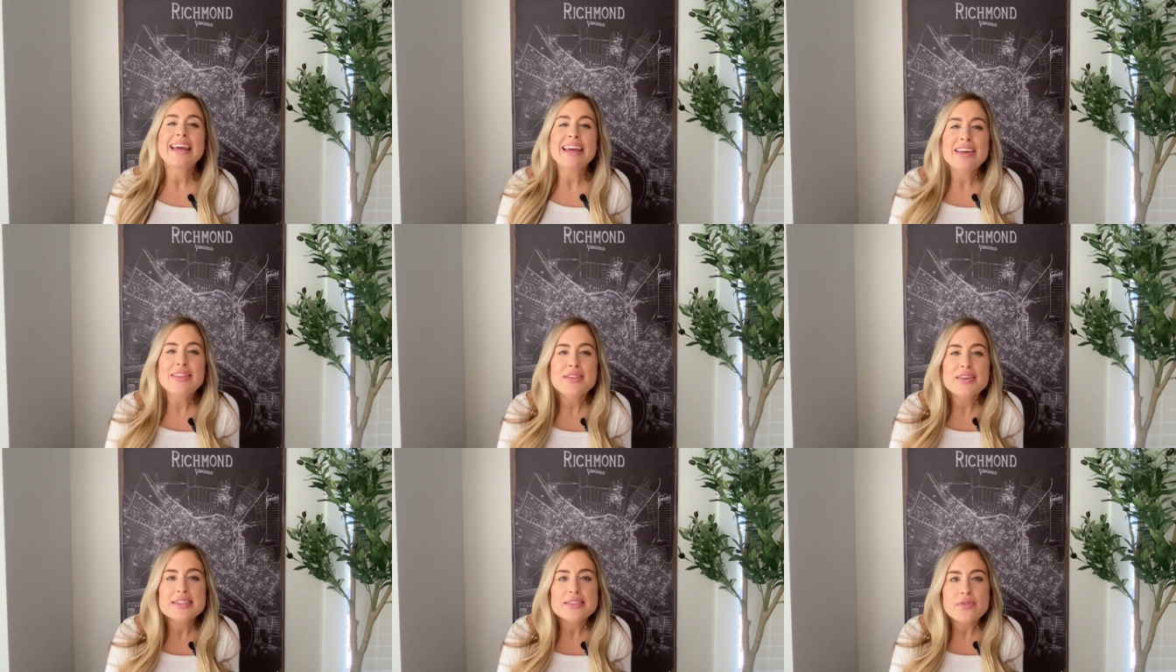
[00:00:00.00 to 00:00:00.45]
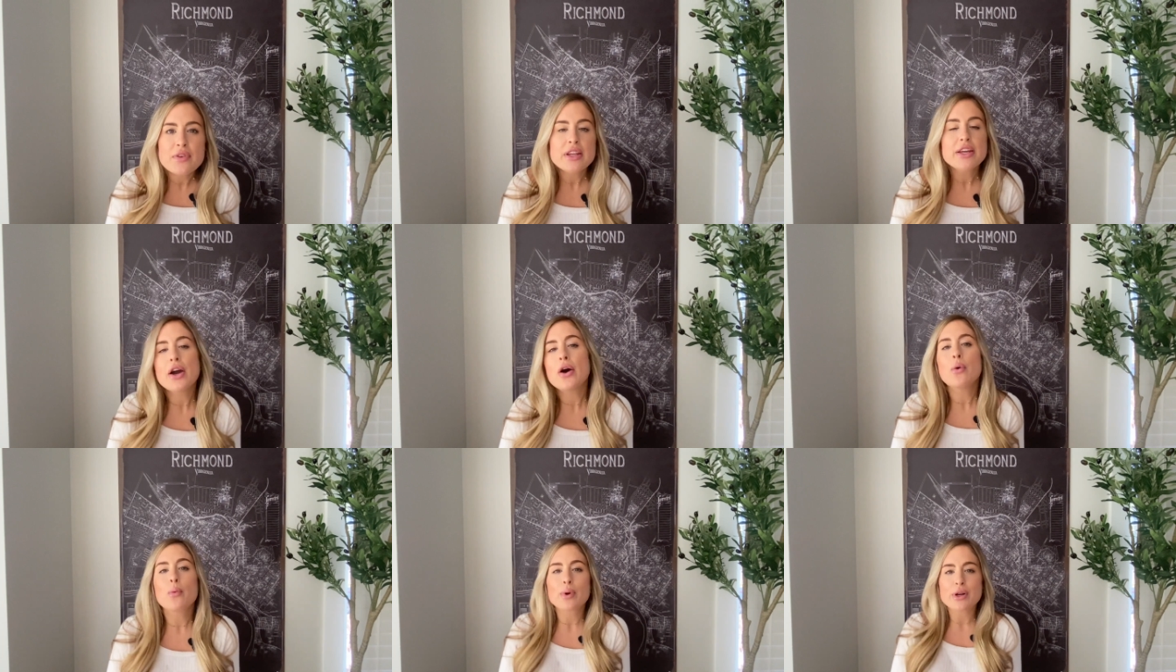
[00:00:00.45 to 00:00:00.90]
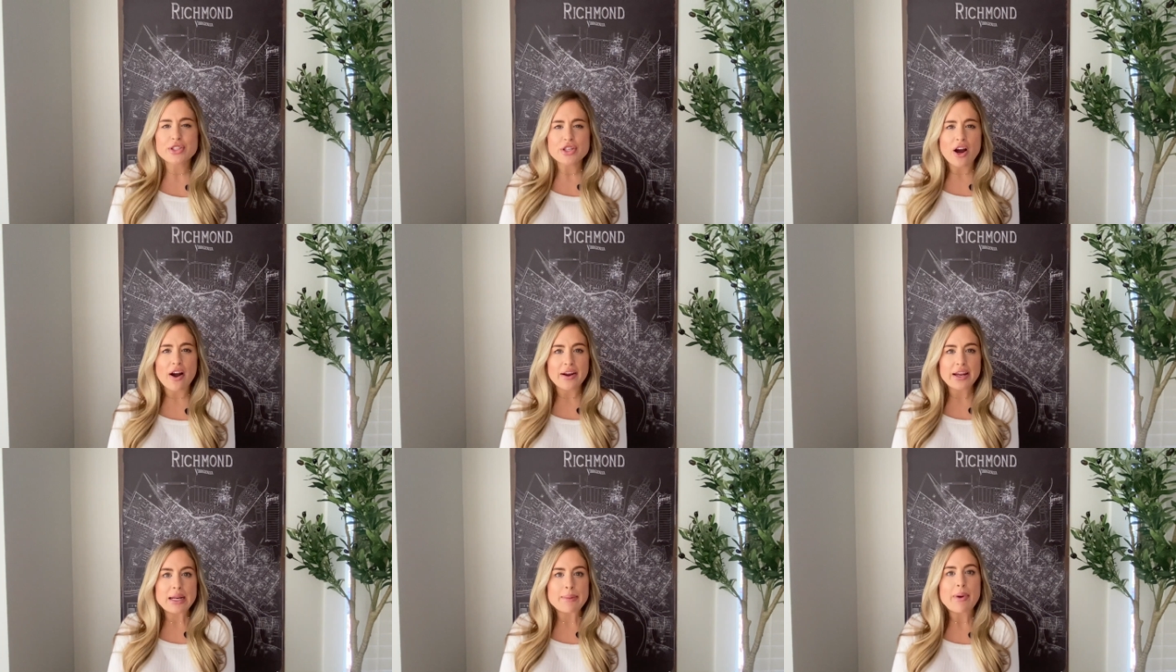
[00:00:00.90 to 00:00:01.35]
In this video, we're
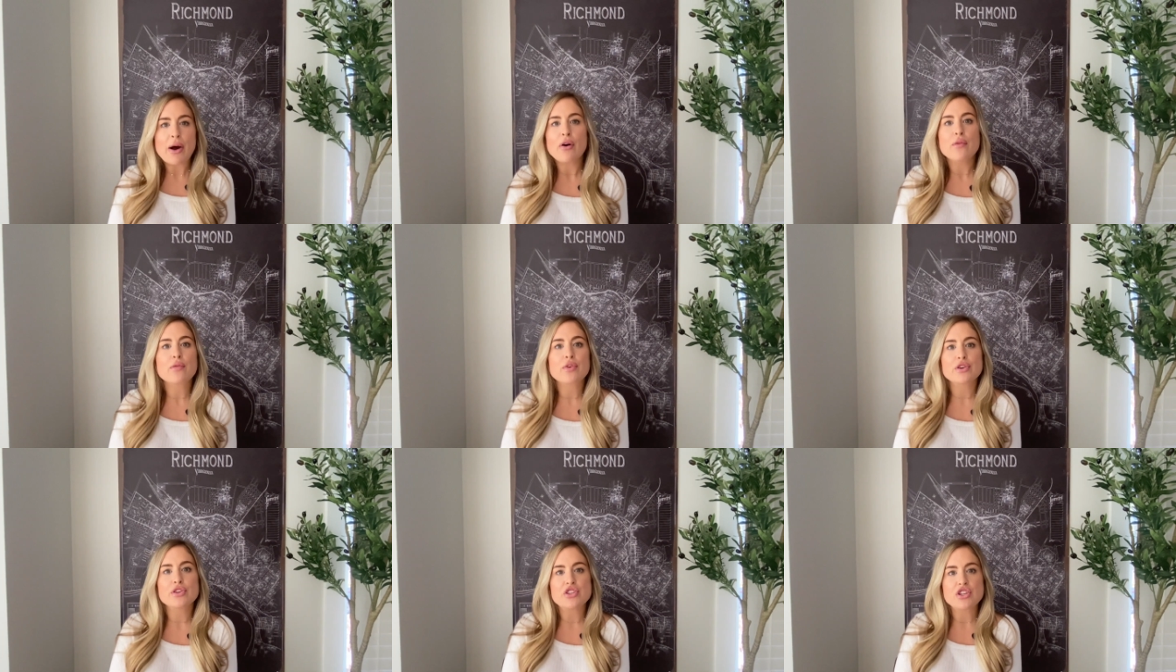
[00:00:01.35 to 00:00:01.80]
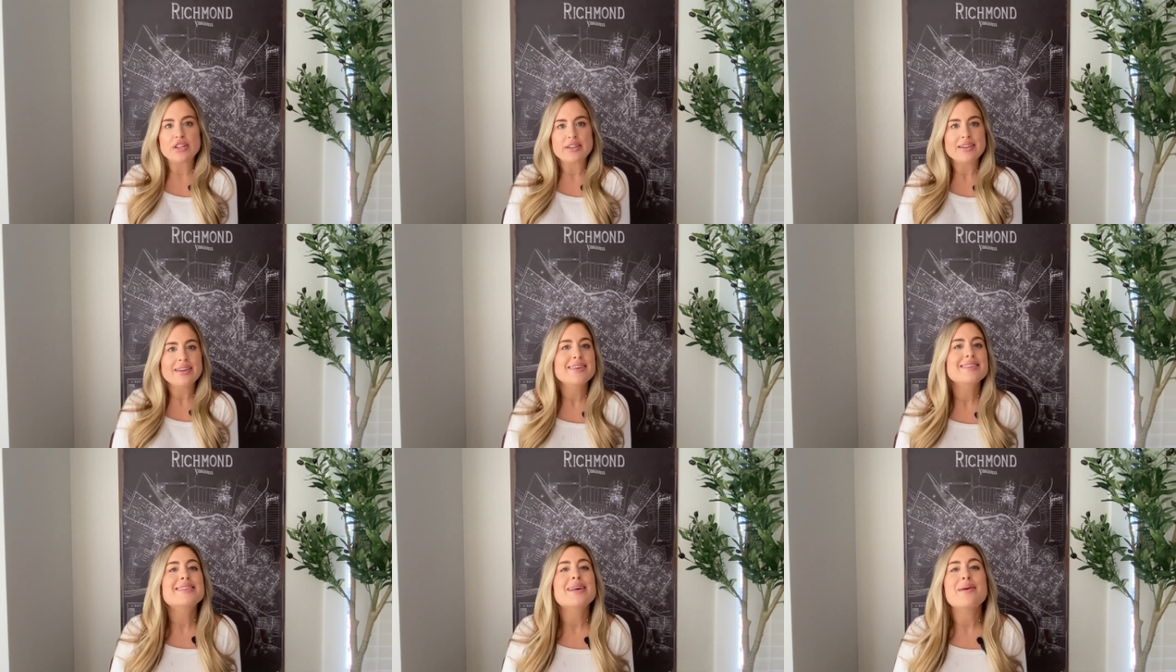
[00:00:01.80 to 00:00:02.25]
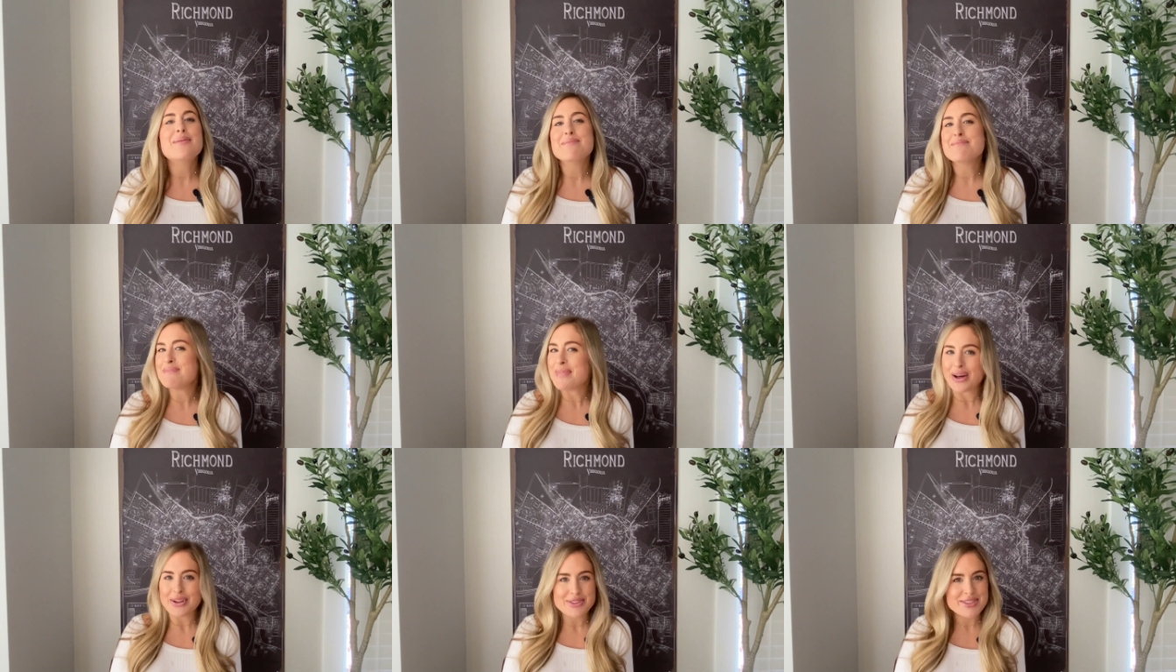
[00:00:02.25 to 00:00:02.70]
talking about Virginia's
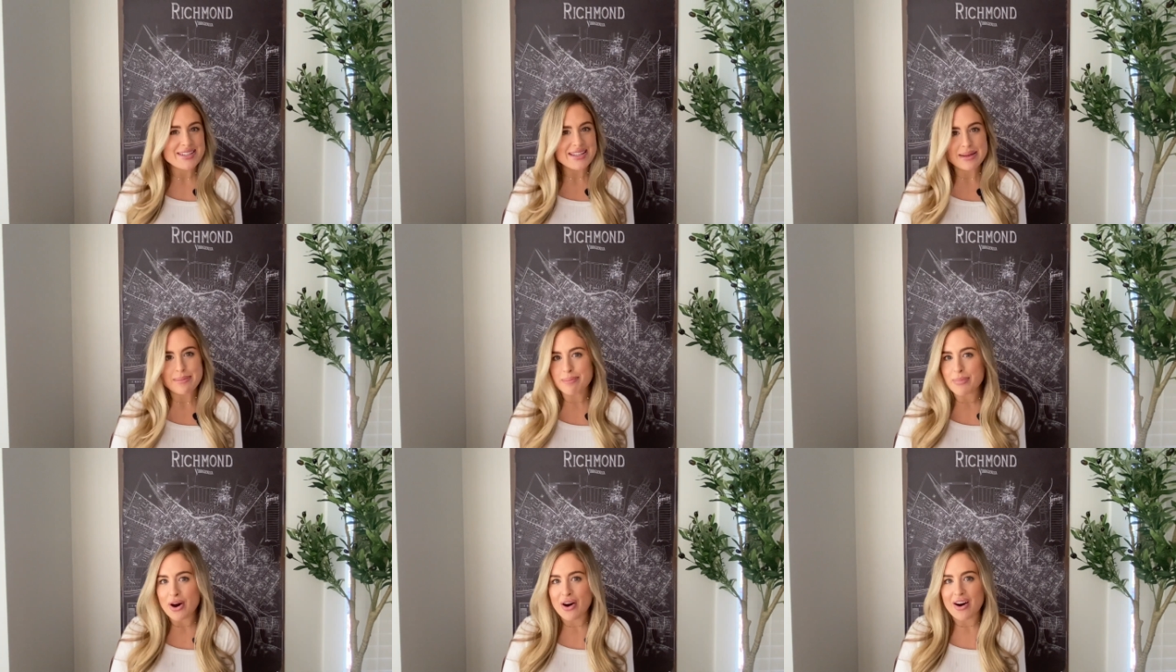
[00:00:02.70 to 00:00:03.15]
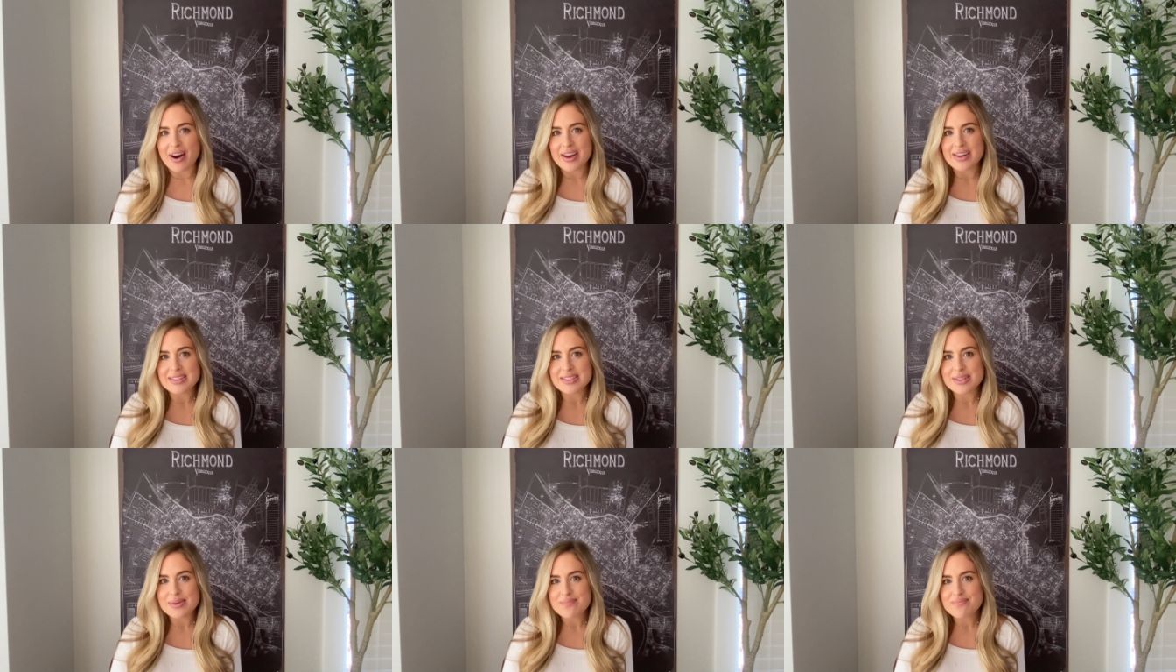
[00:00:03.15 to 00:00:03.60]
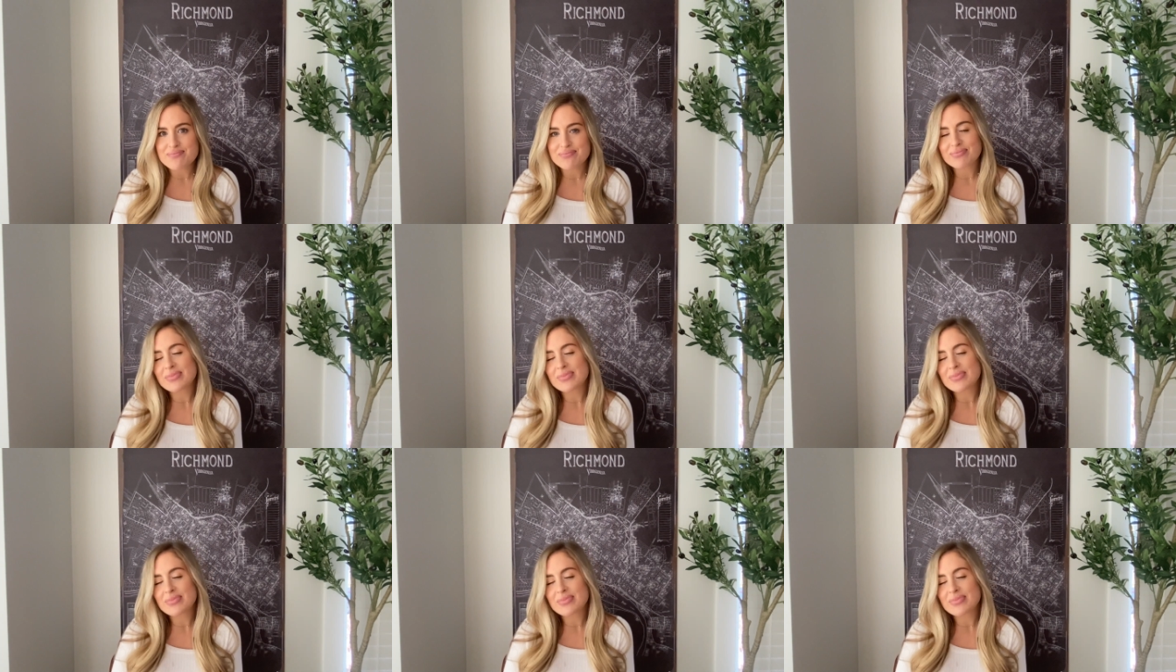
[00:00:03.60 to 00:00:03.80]
melting pot.